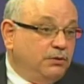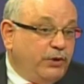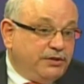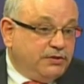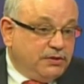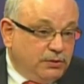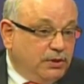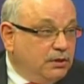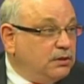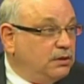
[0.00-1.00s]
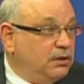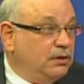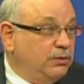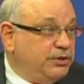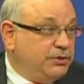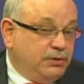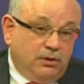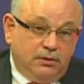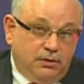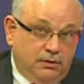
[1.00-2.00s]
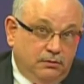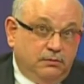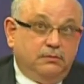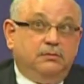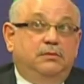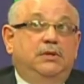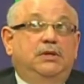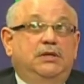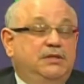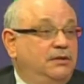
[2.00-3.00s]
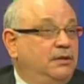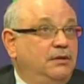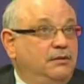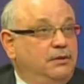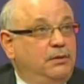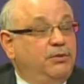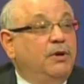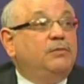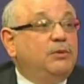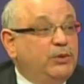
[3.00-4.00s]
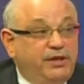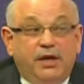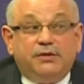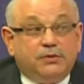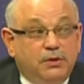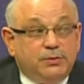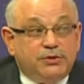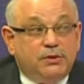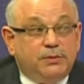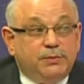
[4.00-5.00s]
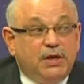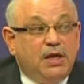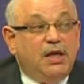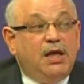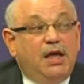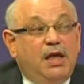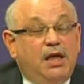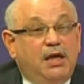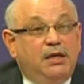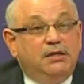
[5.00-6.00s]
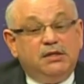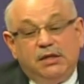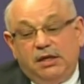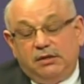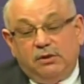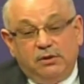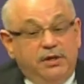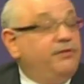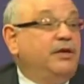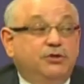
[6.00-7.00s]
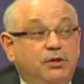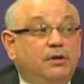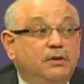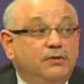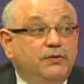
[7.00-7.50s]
Rhett's disorder, which is a problem with the X chromosome, and it only affects girls